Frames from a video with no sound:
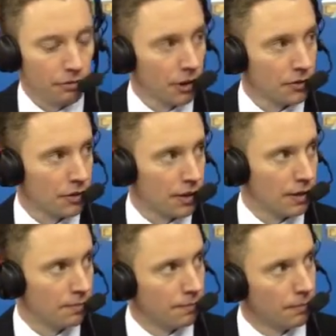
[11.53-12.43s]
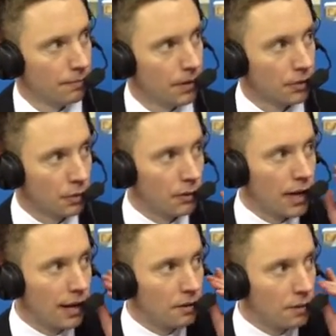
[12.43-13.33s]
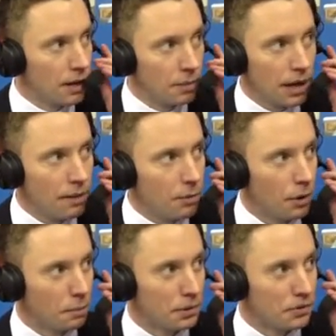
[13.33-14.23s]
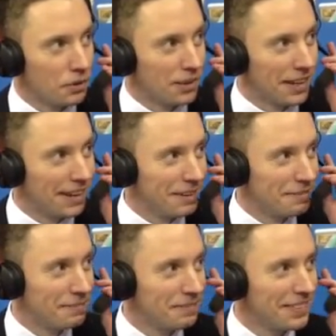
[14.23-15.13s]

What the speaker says: For us, they would have had to been up a lot more to put you in the game.